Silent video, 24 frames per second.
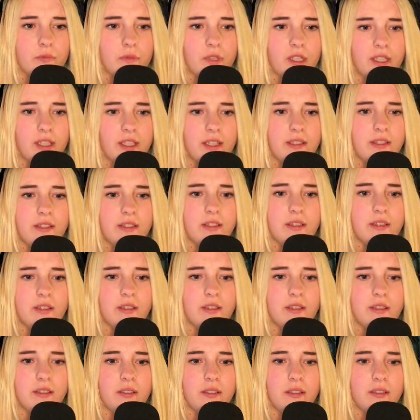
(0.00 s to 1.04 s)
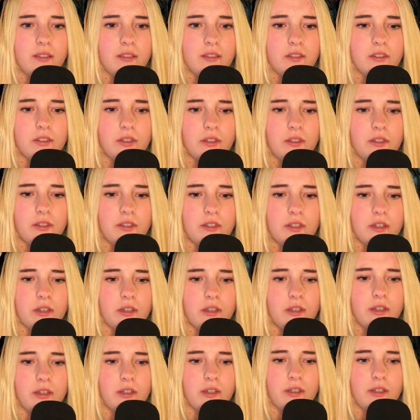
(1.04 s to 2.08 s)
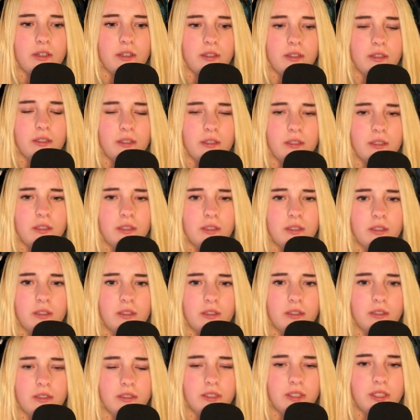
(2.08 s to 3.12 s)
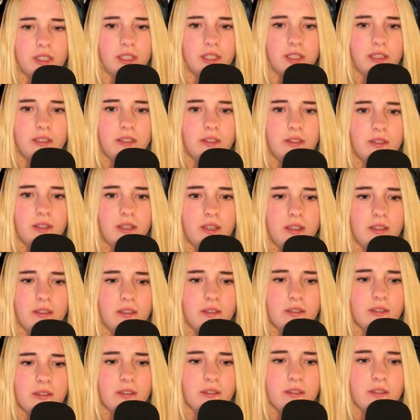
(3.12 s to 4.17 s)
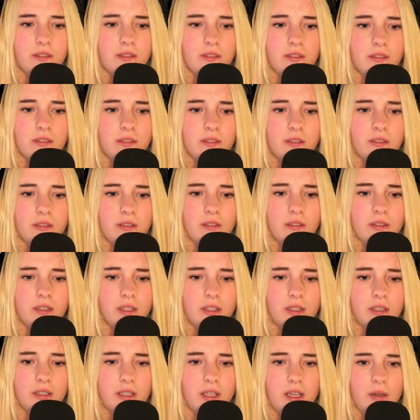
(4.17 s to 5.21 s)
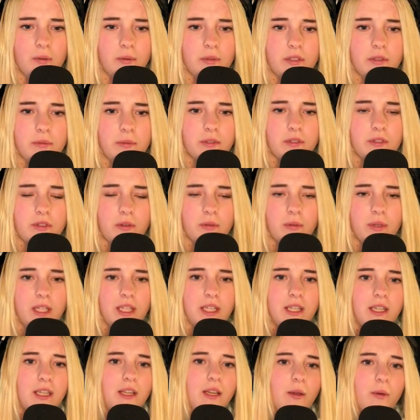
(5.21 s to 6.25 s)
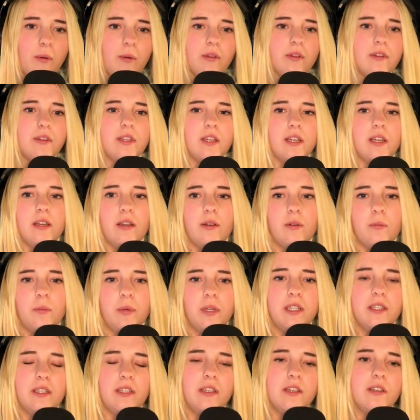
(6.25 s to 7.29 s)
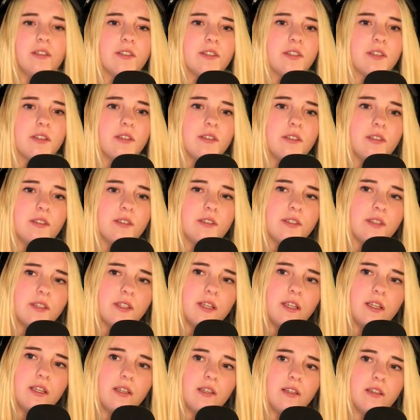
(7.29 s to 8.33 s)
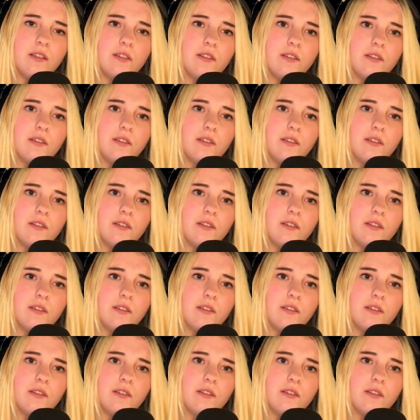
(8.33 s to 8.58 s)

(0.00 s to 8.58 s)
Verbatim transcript: I guess uh, the stars are genie things? Yeah, we're supposed to go in here that, where they are uh, staying